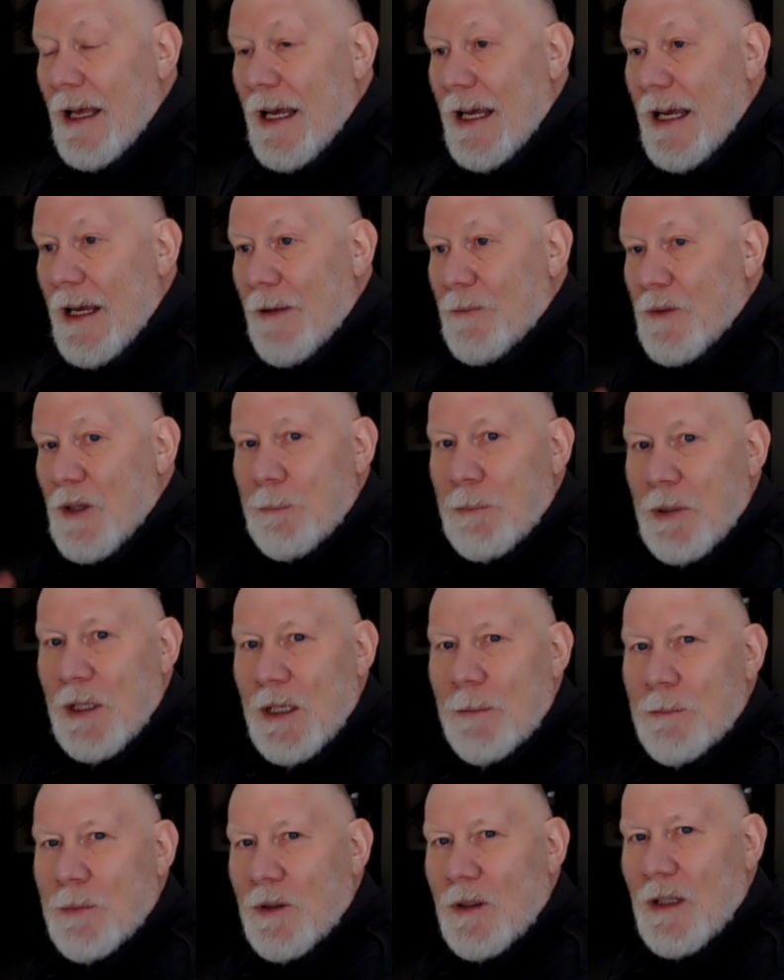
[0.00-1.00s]
uh, the
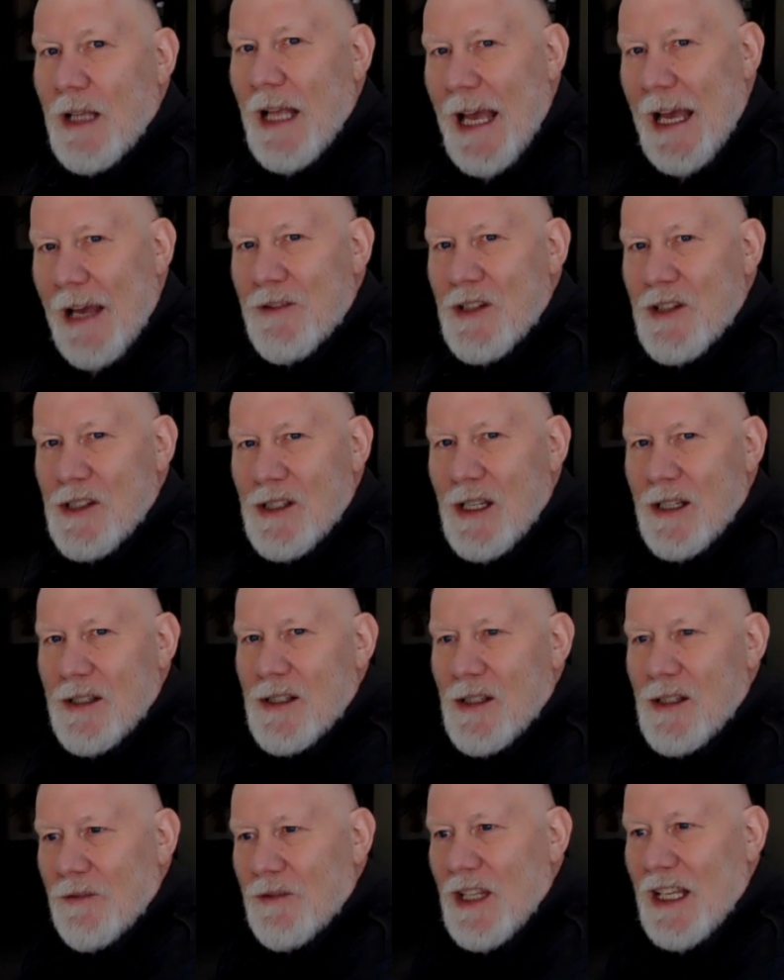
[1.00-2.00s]
people have a
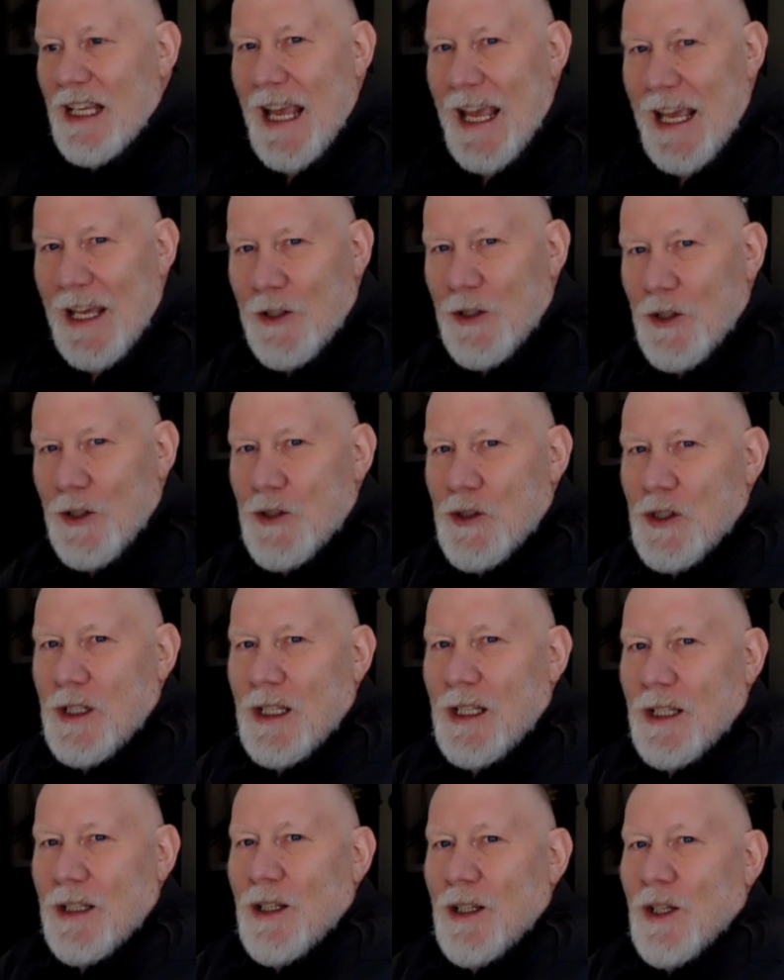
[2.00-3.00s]
sense of the
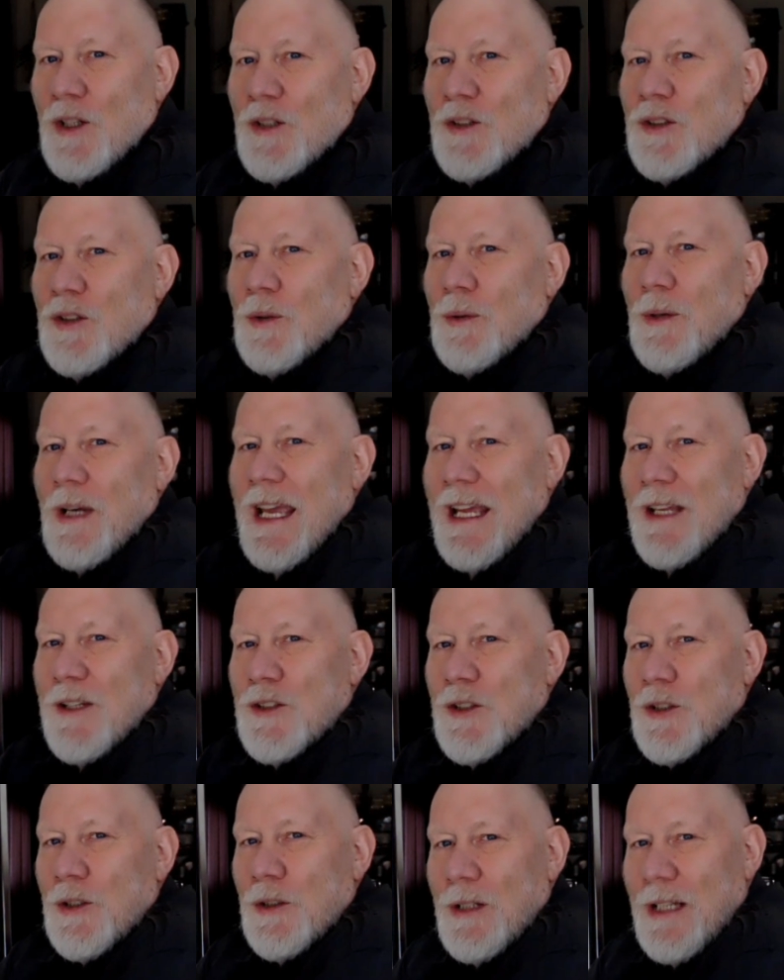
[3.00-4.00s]
energy to
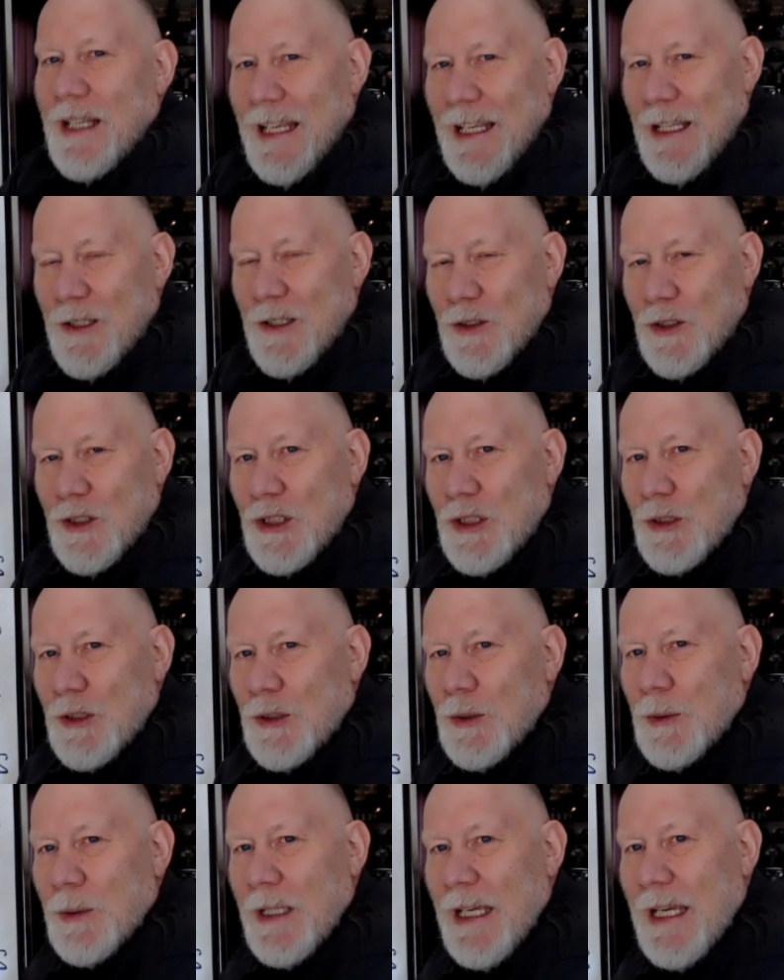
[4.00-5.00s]
enter
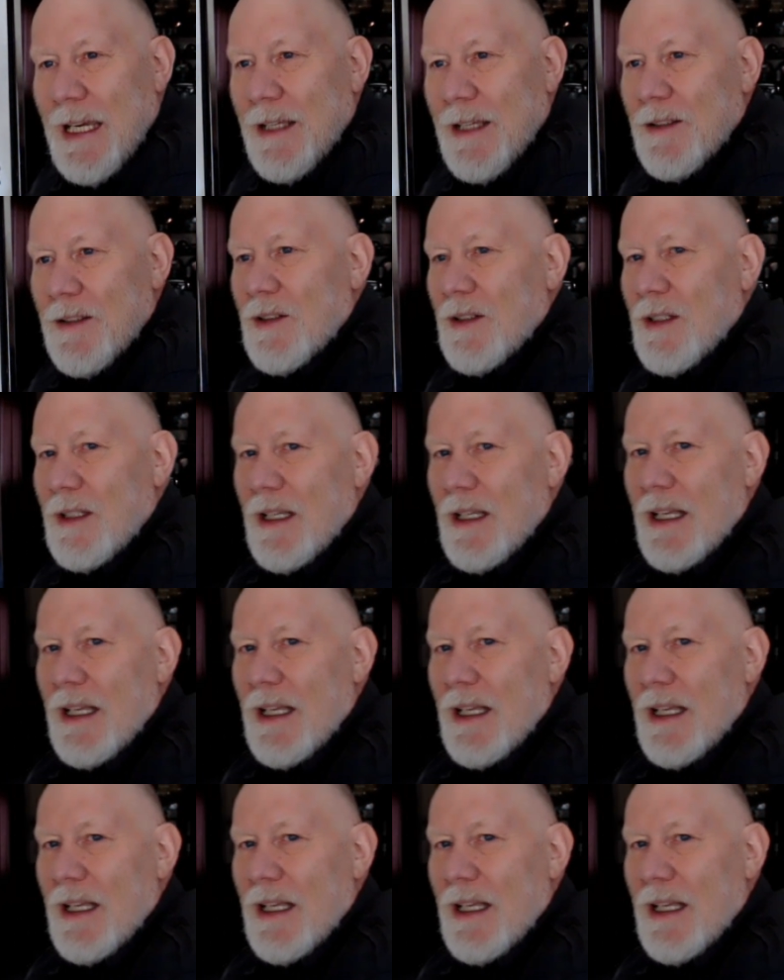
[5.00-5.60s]
into it.